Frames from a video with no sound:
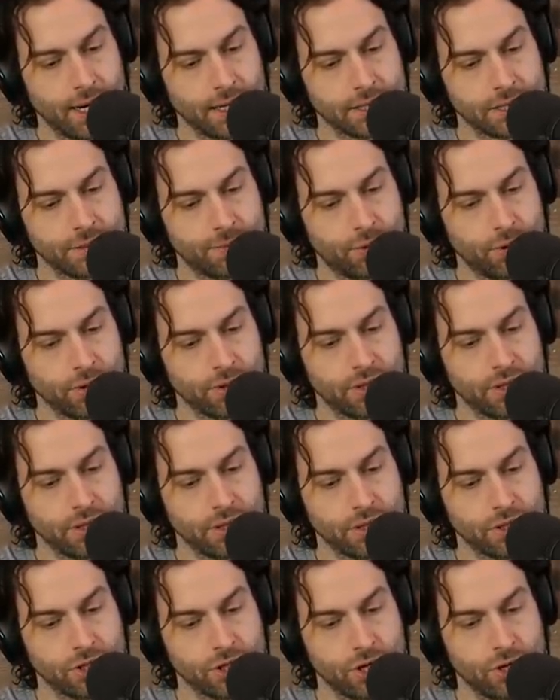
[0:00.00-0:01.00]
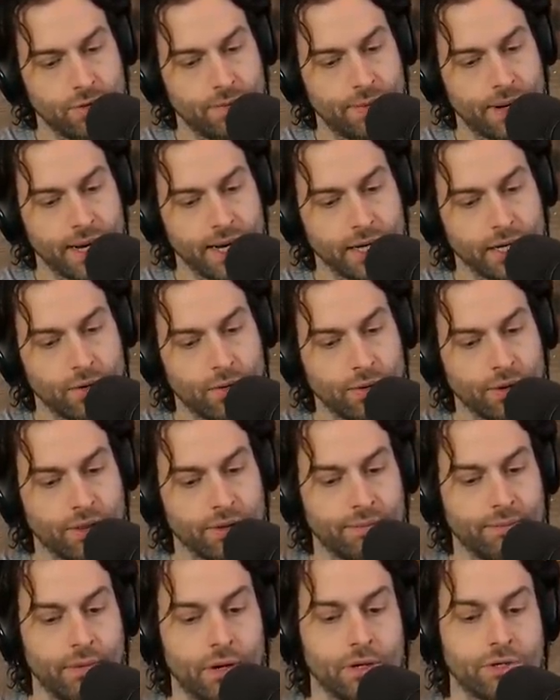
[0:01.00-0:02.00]
Support the show by going to
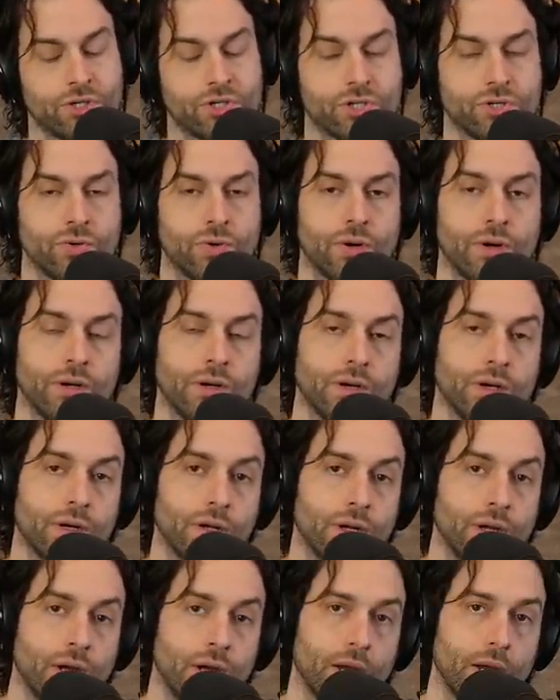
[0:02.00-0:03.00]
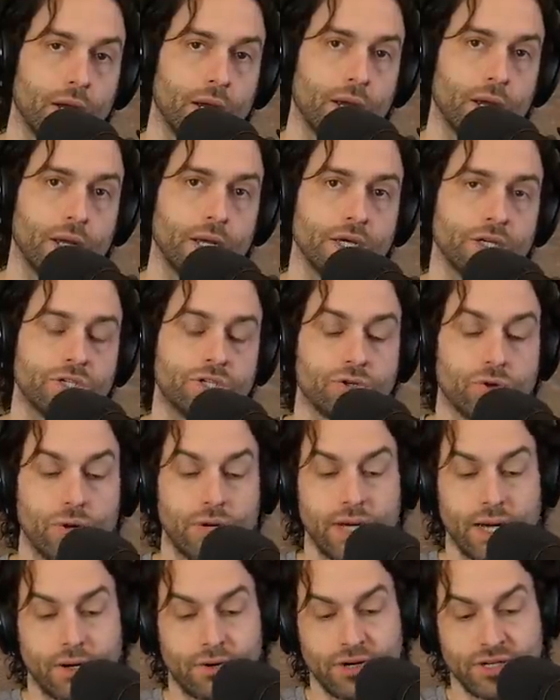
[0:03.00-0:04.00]
the merch store,
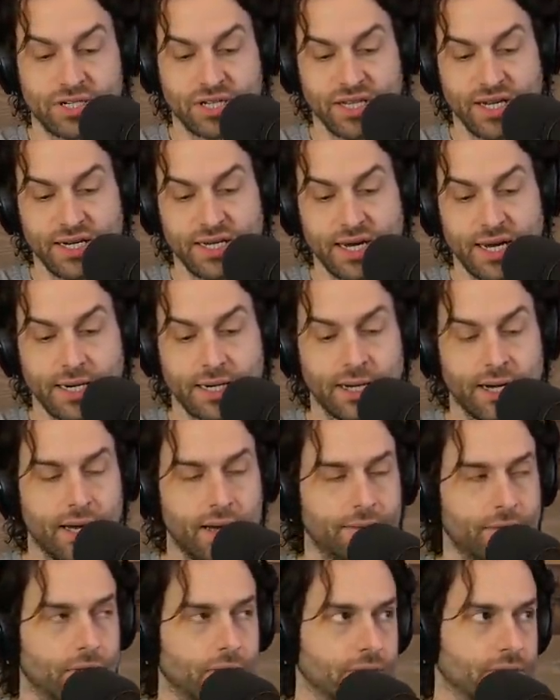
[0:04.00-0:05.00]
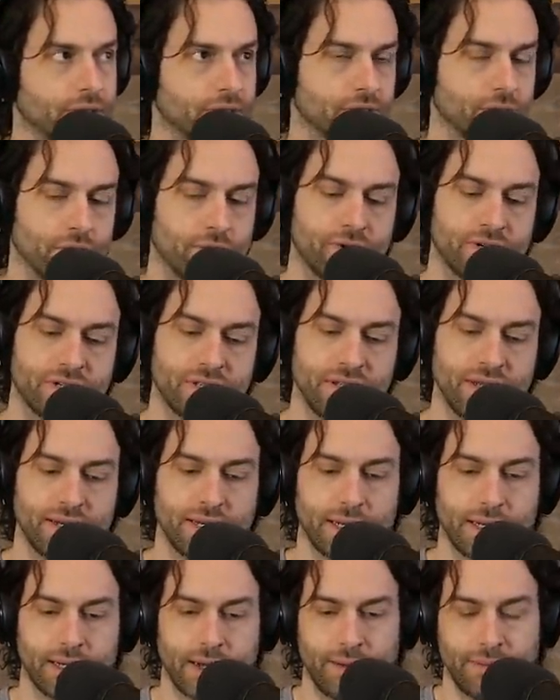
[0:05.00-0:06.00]
store.crystalia.com, or just go to
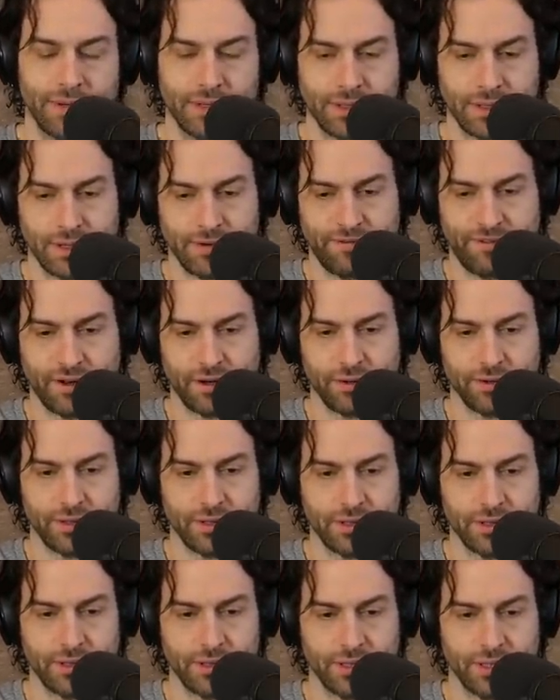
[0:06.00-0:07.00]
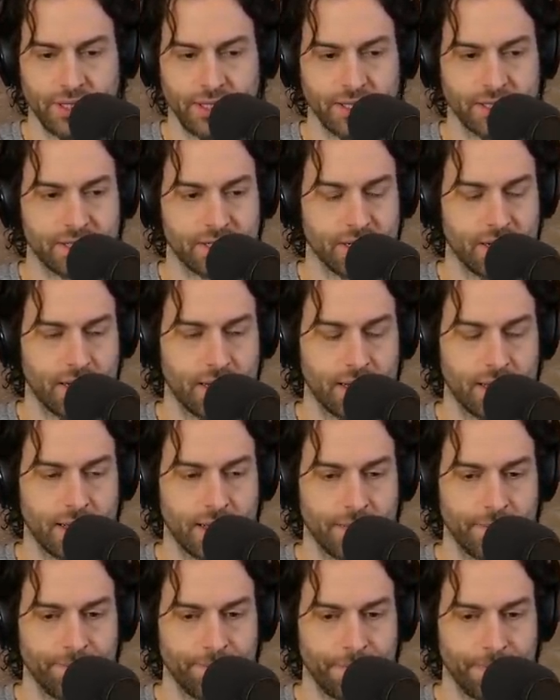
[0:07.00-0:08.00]
crystalia.com and follow the links.
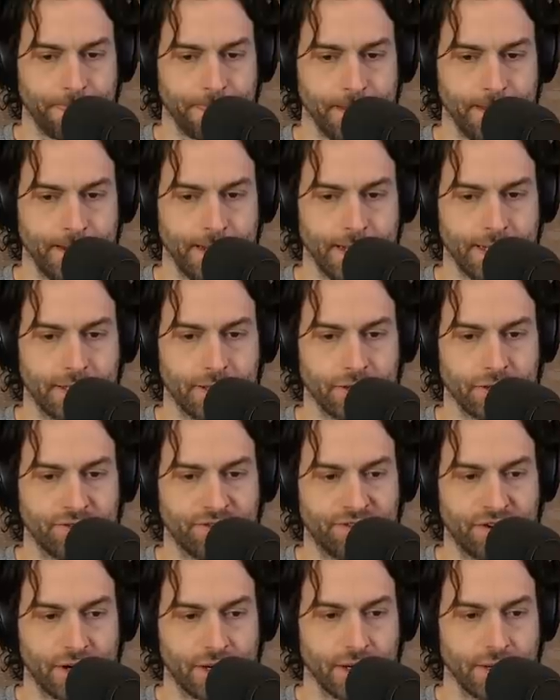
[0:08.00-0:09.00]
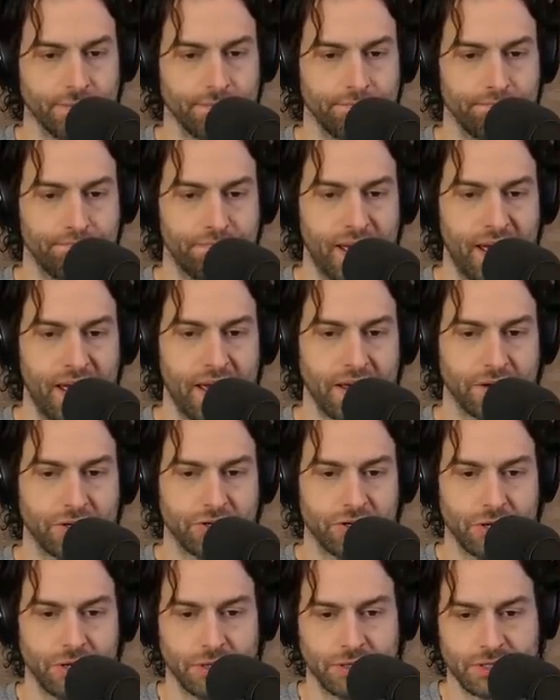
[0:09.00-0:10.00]
You get those fucking bag
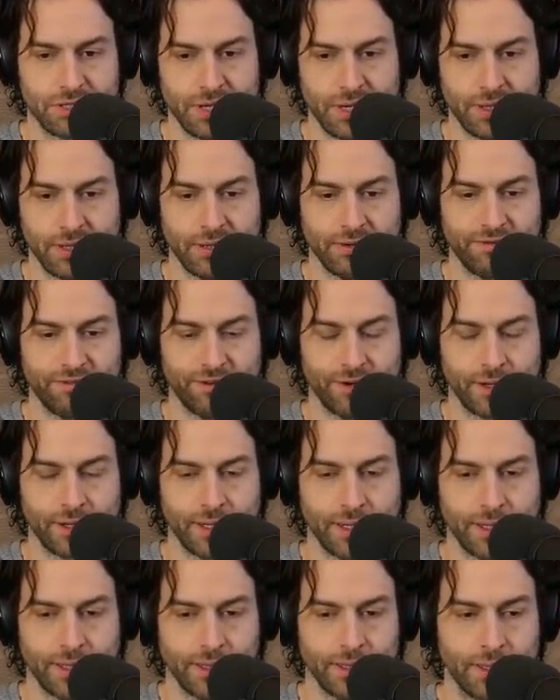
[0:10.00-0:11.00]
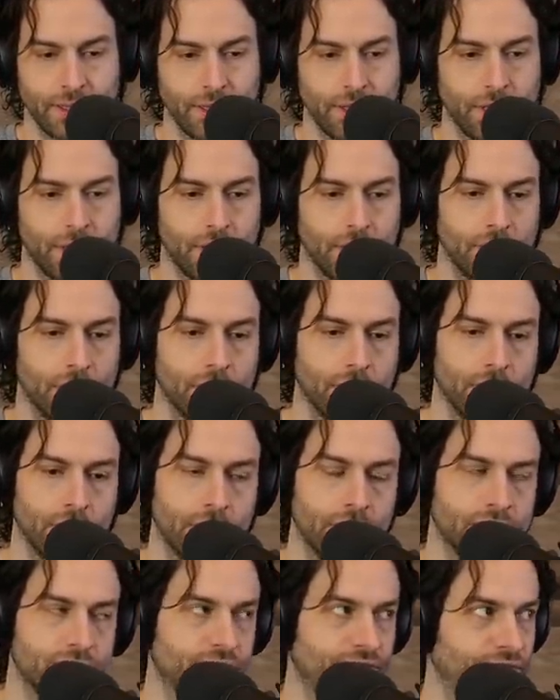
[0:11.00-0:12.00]
shirts and the fucking
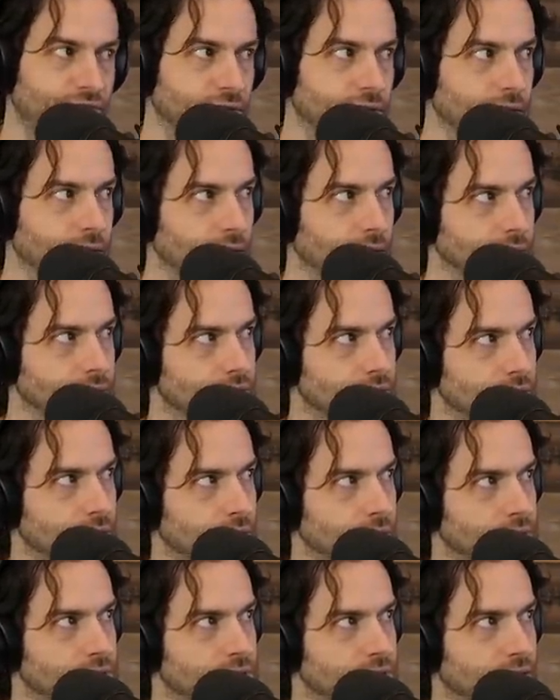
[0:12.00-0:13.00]
Sfricant shirts